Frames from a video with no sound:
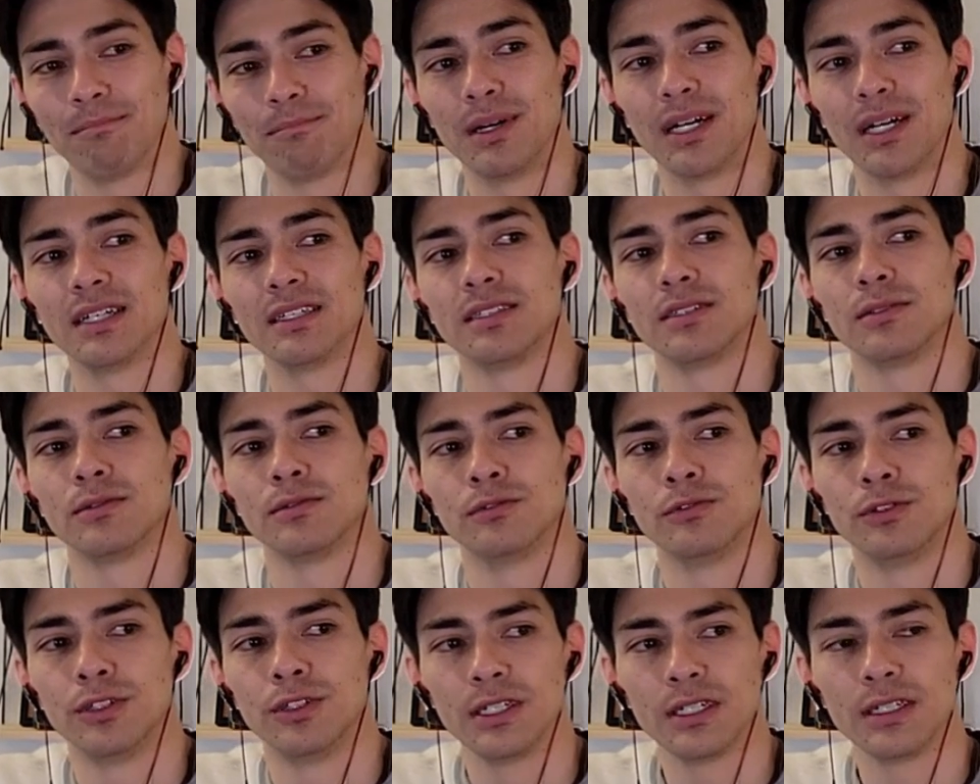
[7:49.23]
But
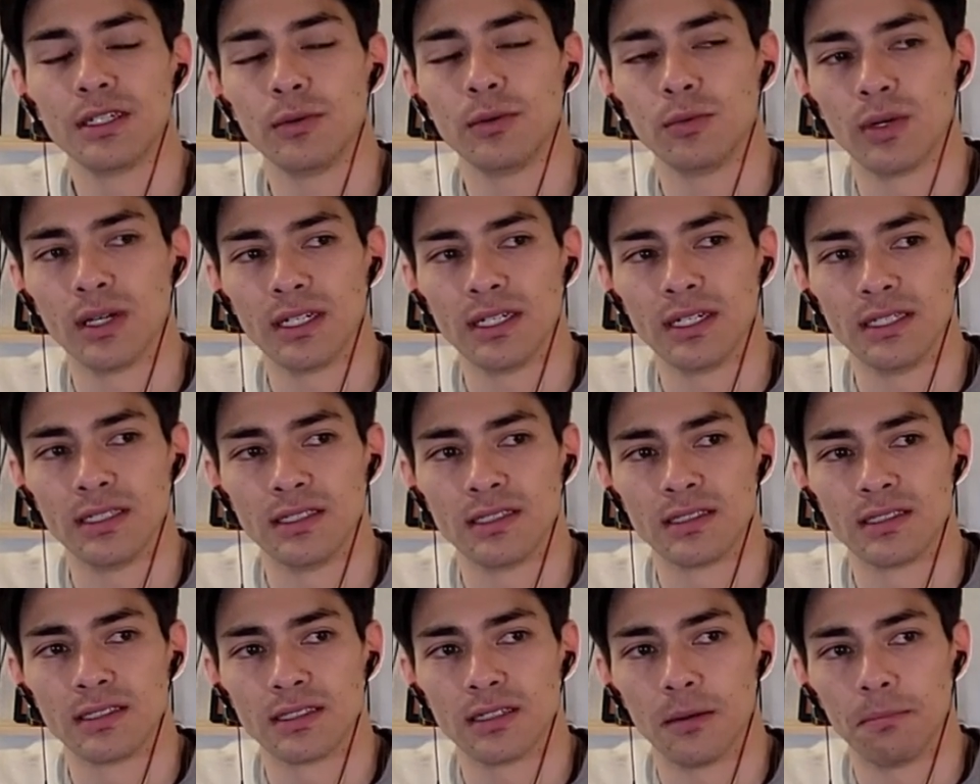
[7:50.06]
really what
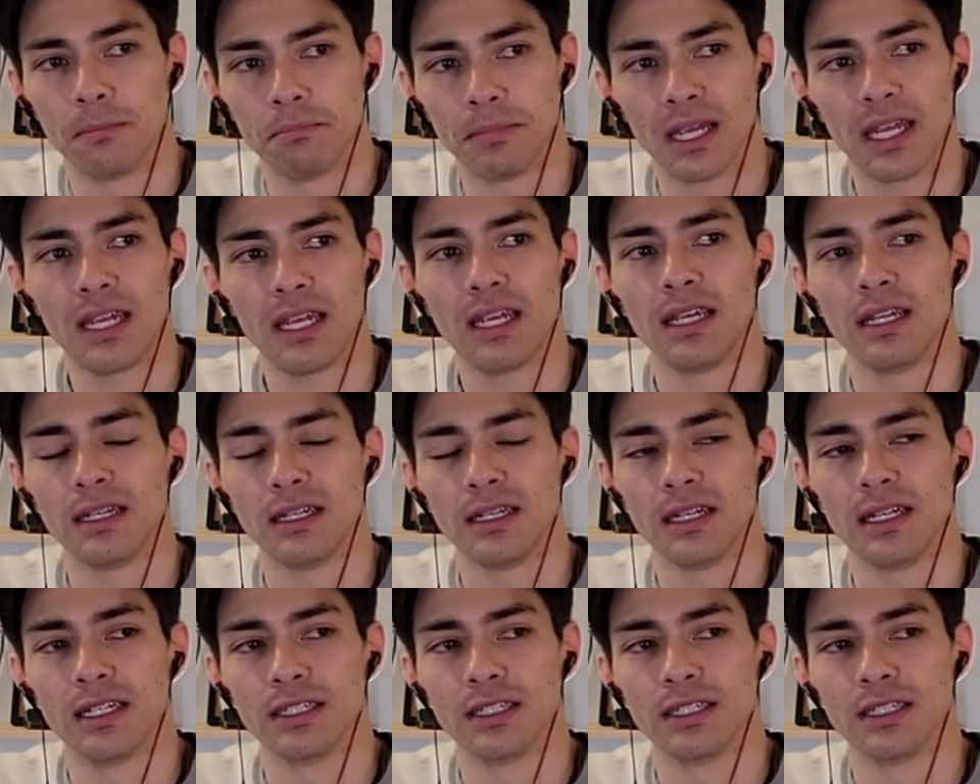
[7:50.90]
is a pain